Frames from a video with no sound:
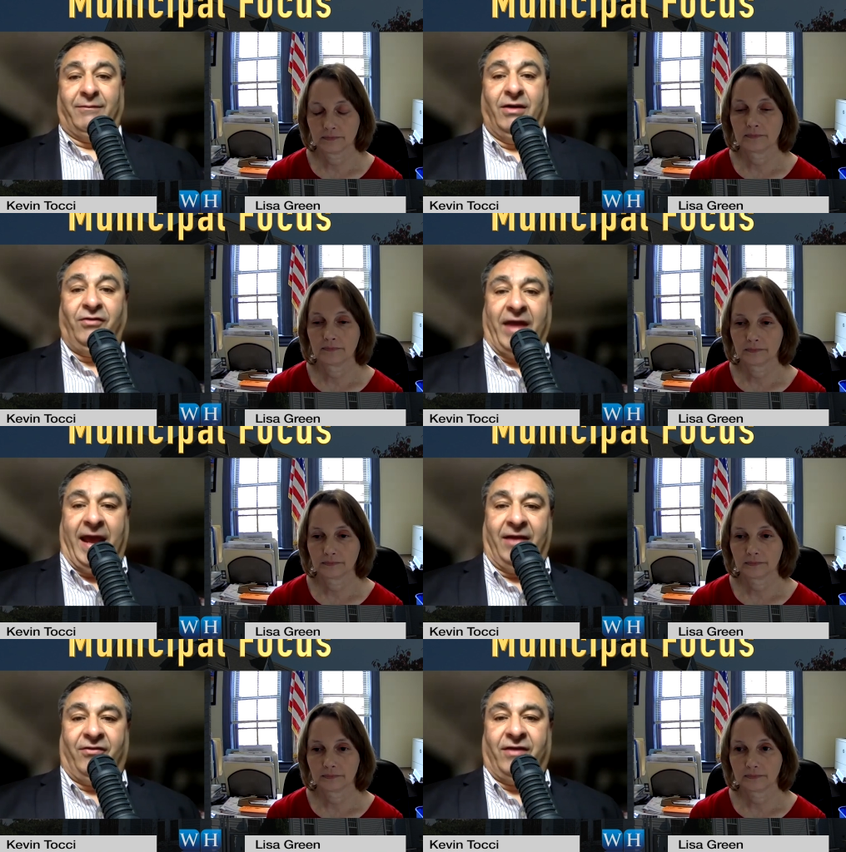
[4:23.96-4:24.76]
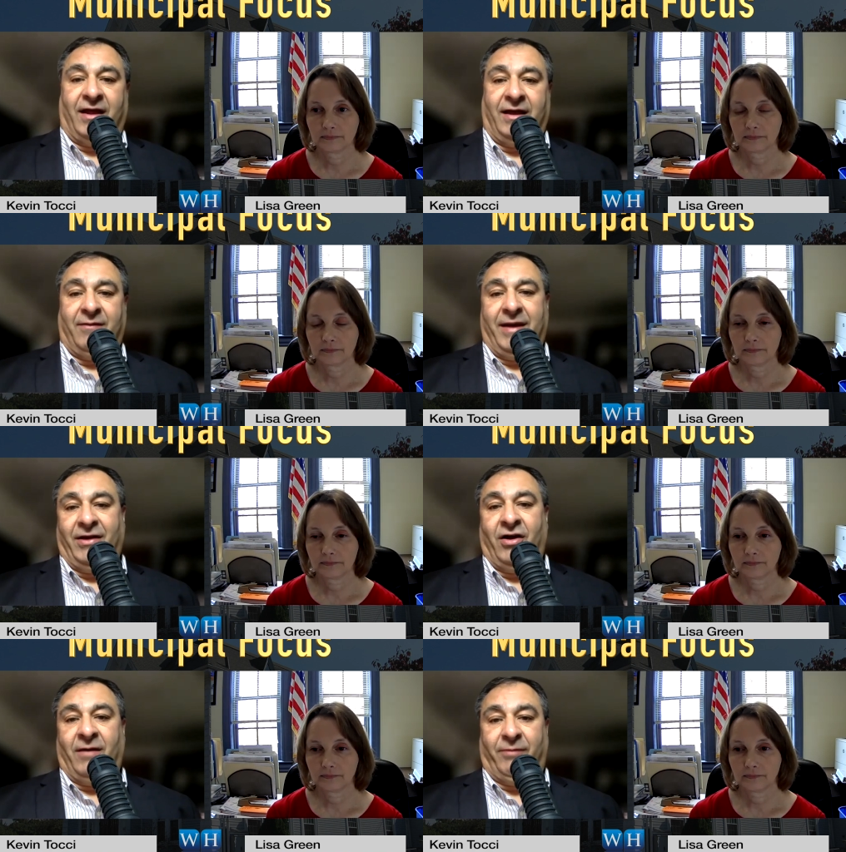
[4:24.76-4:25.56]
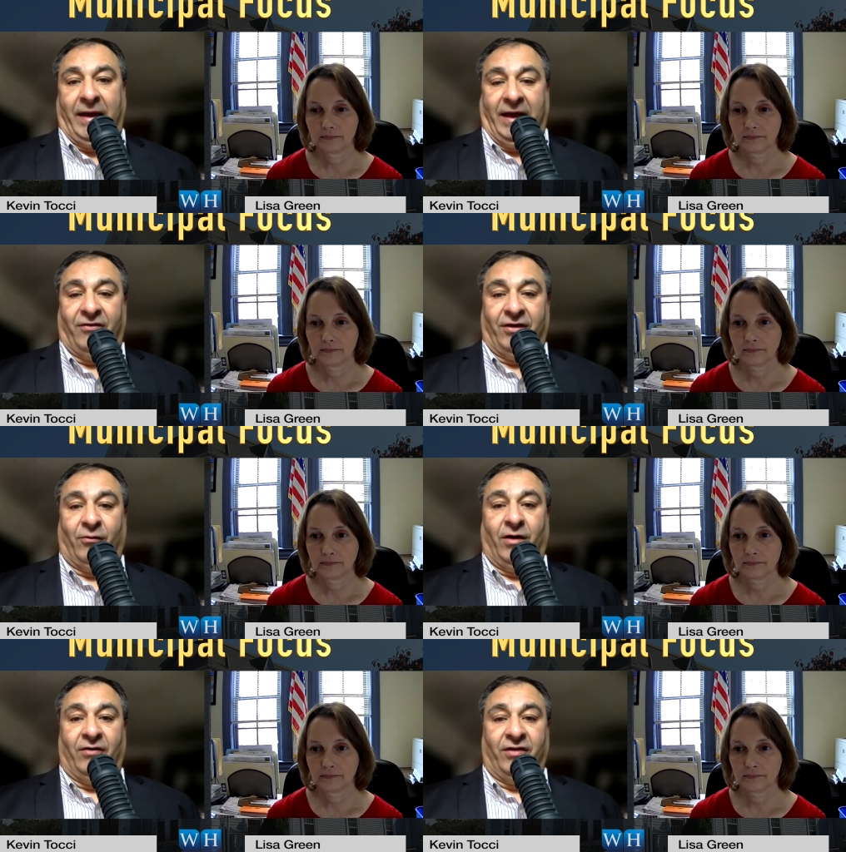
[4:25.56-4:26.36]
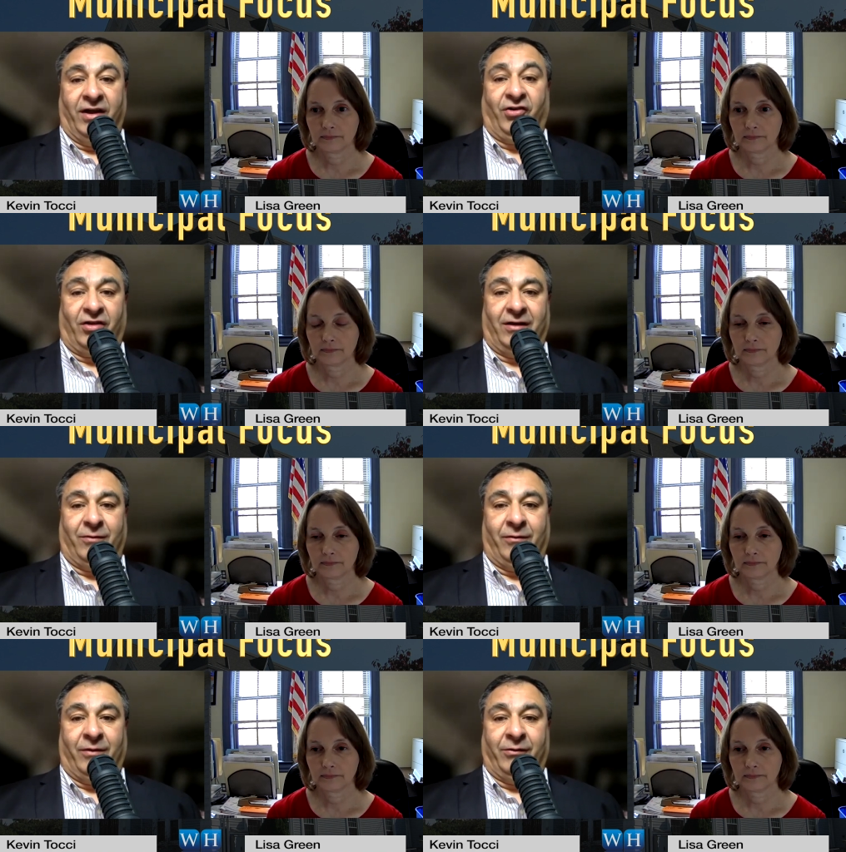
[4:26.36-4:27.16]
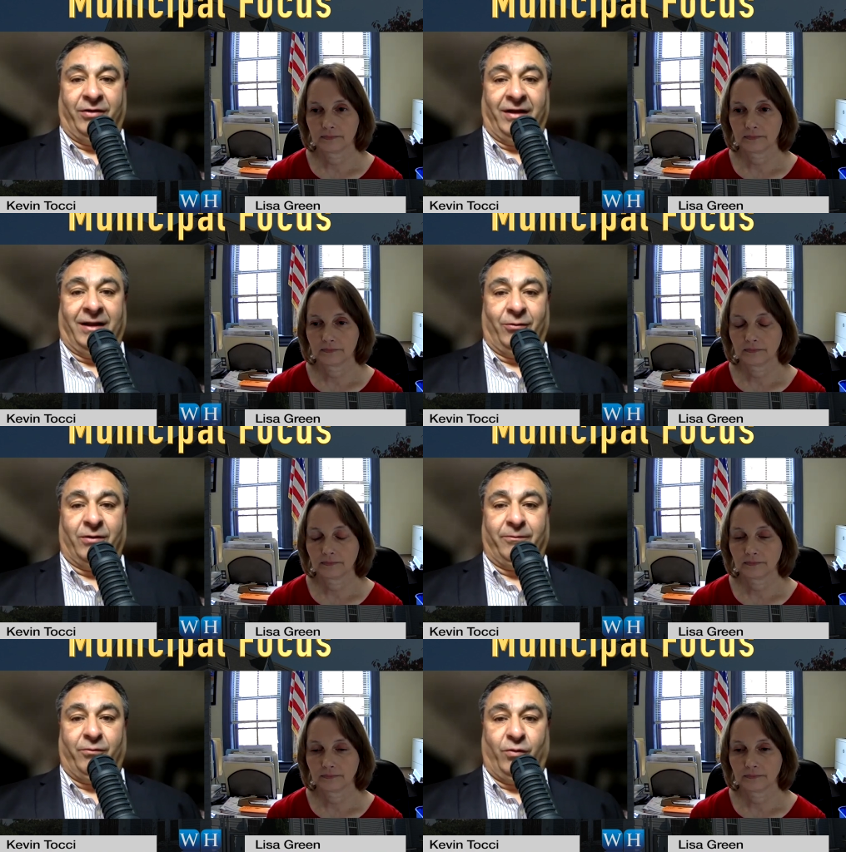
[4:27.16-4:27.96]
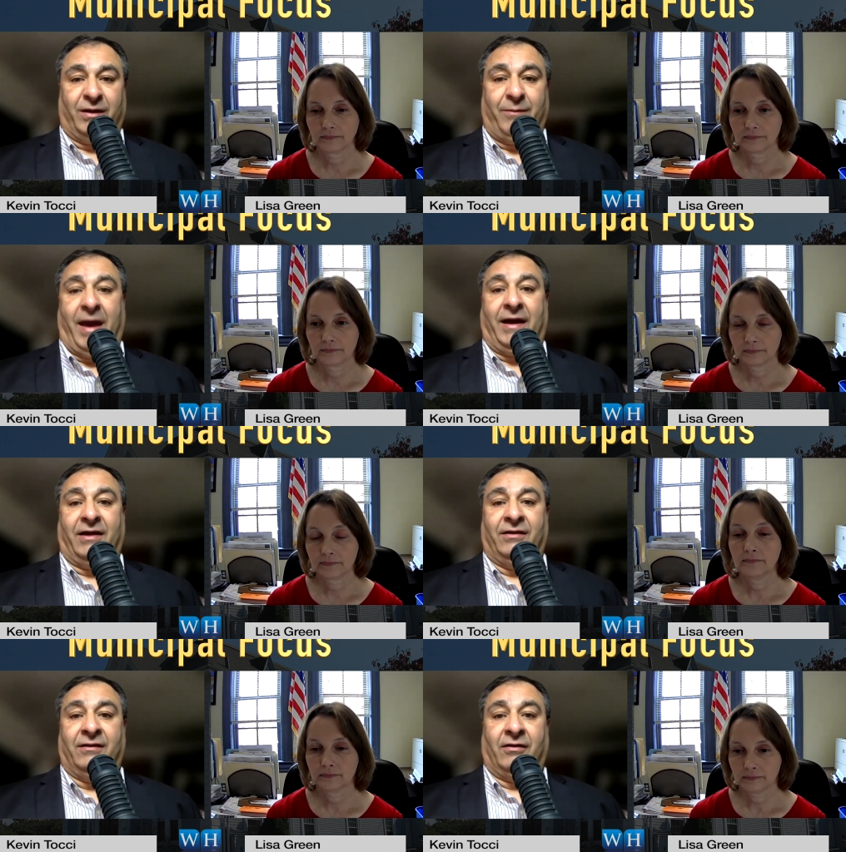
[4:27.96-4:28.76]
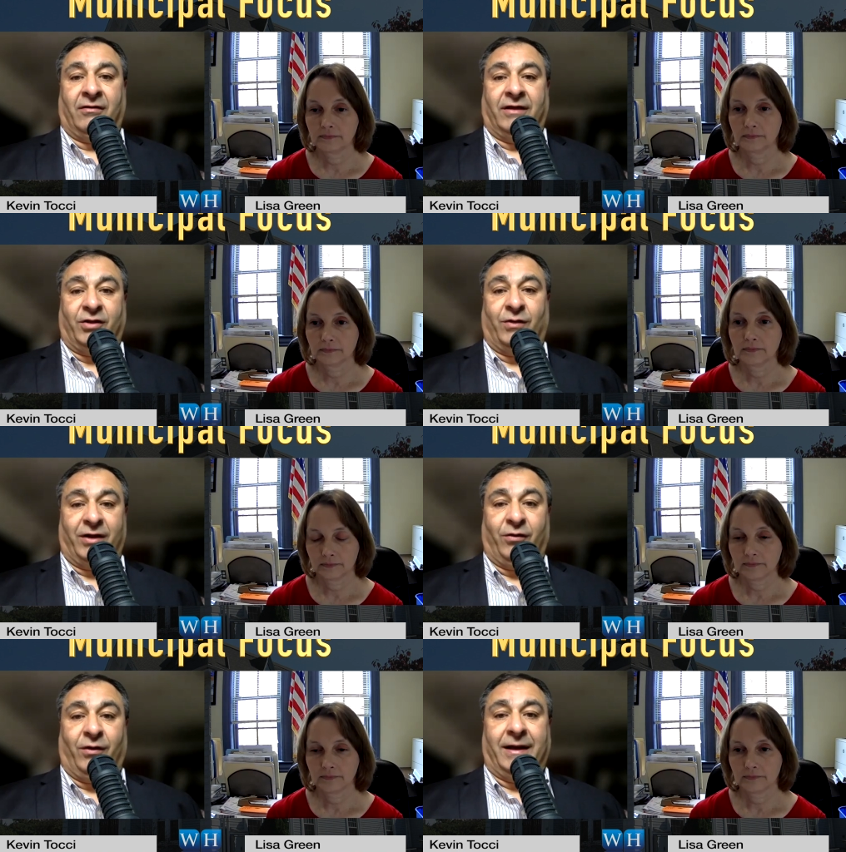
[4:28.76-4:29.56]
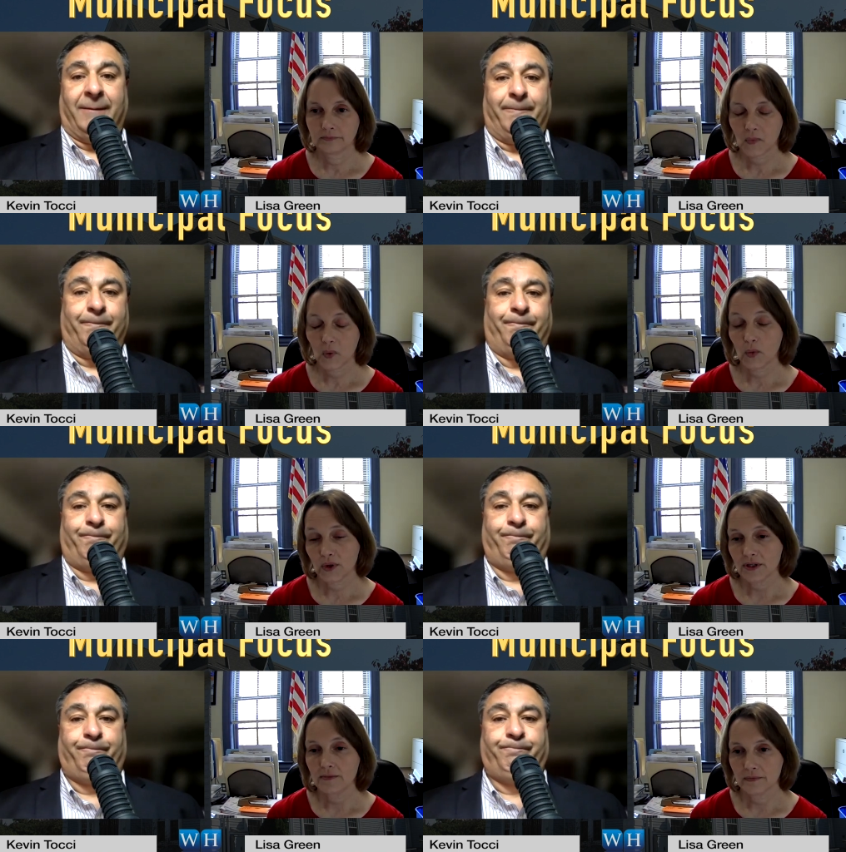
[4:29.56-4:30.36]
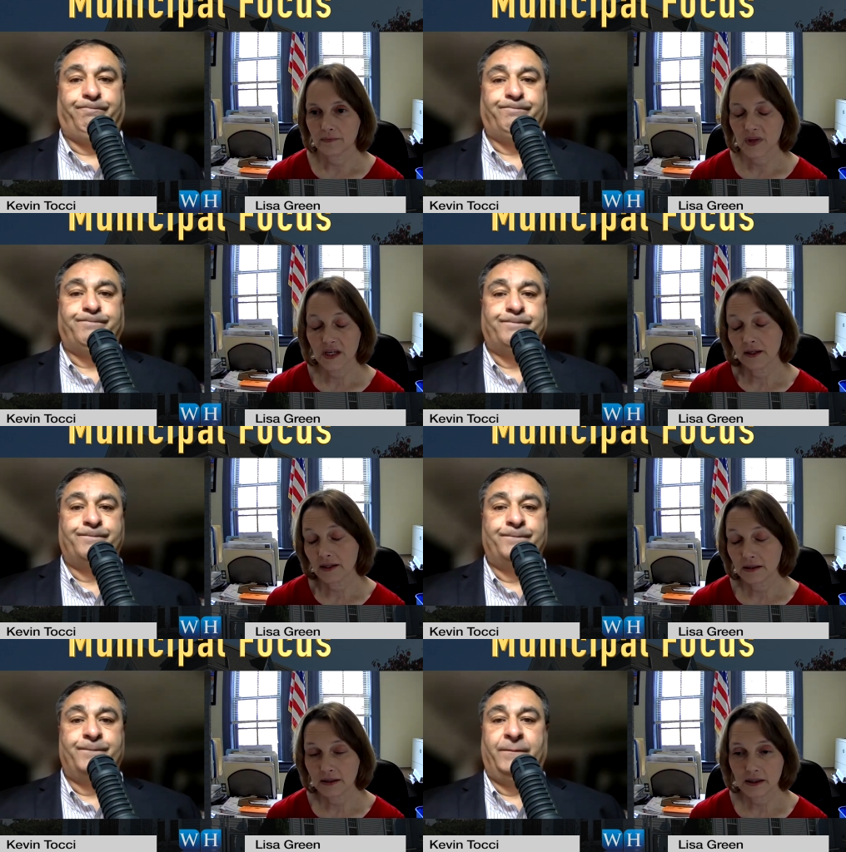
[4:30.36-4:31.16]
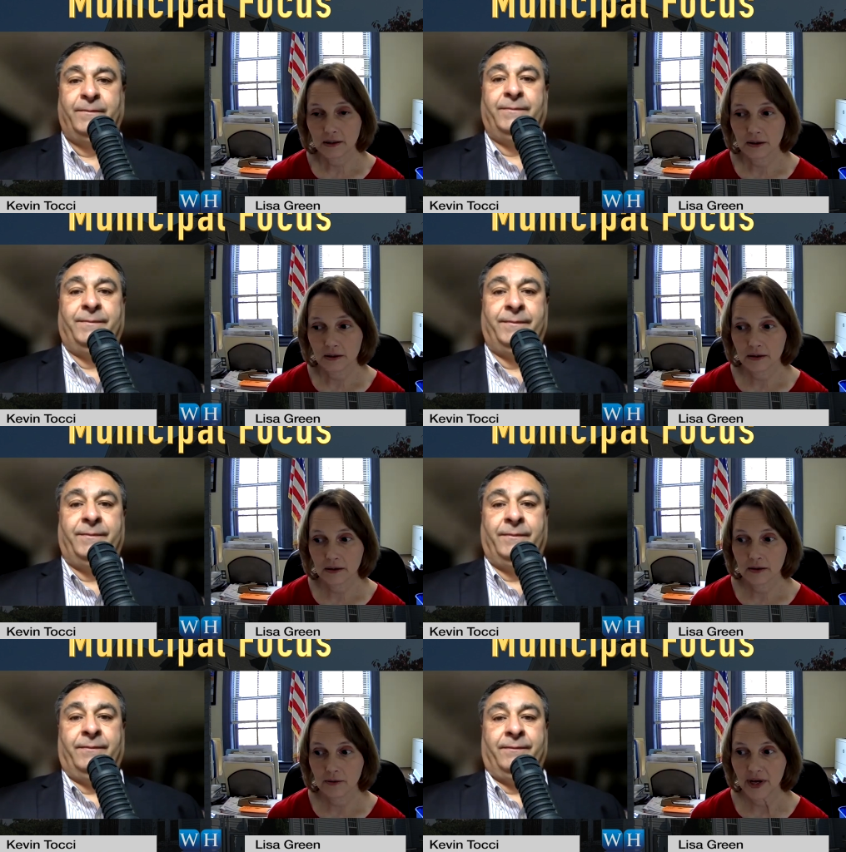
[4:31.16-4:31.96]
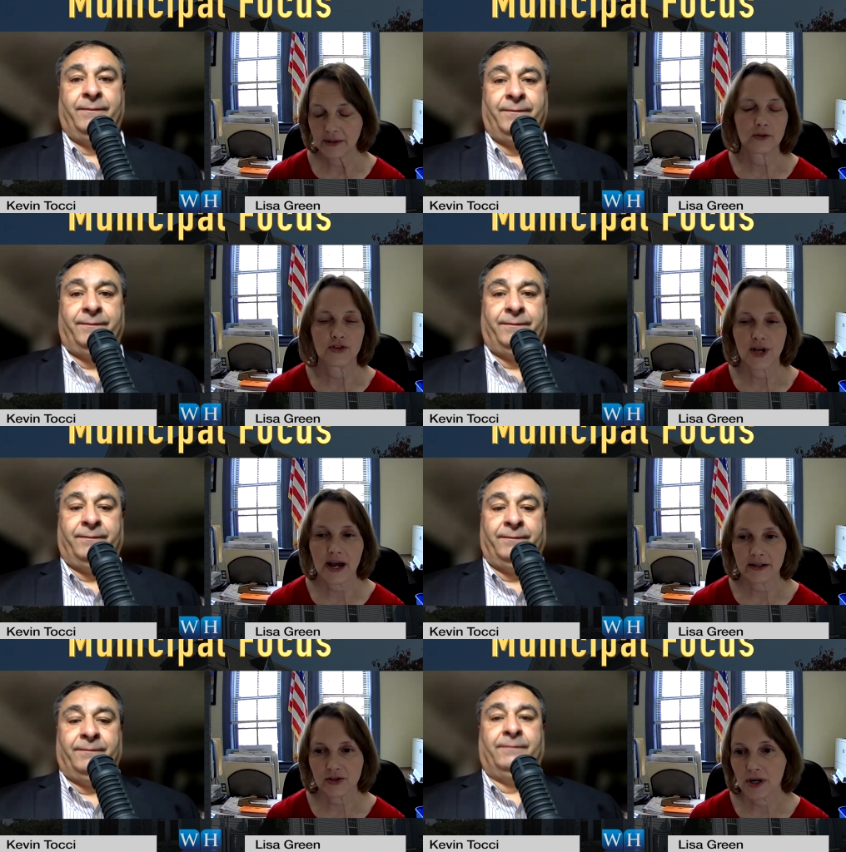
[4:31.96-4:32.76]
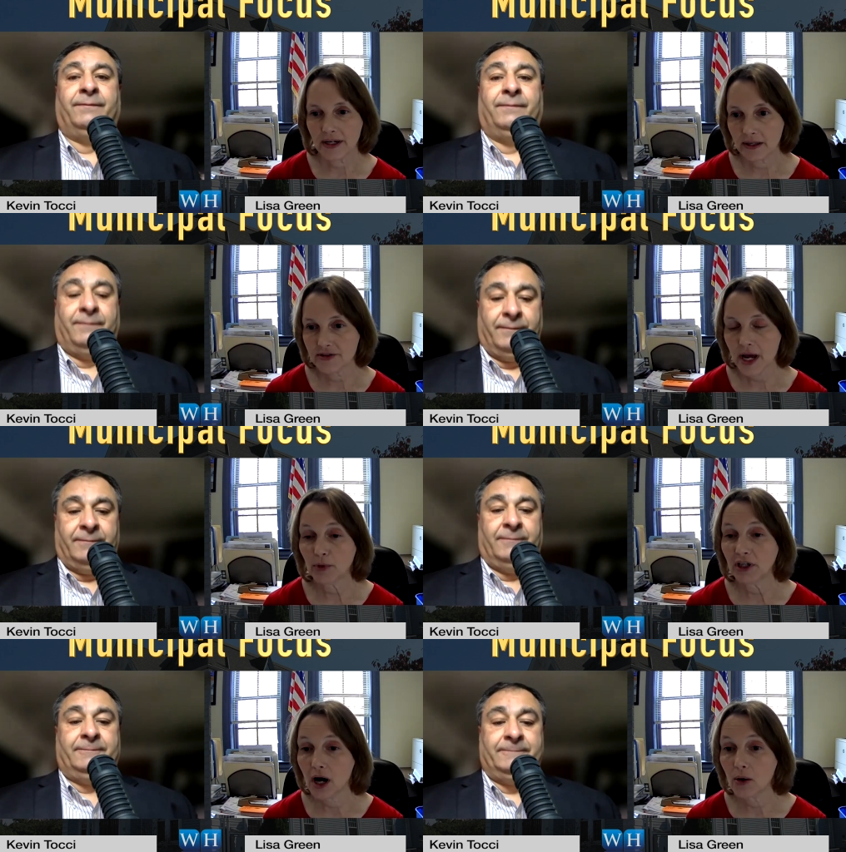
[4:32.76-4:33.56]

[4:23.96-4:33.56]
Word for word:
Speaker 1: mutates, that it may not be as it was initially when we were dealing with with it back in early 2020.
Speaker 2: Right. And, and the medical science on it has come a long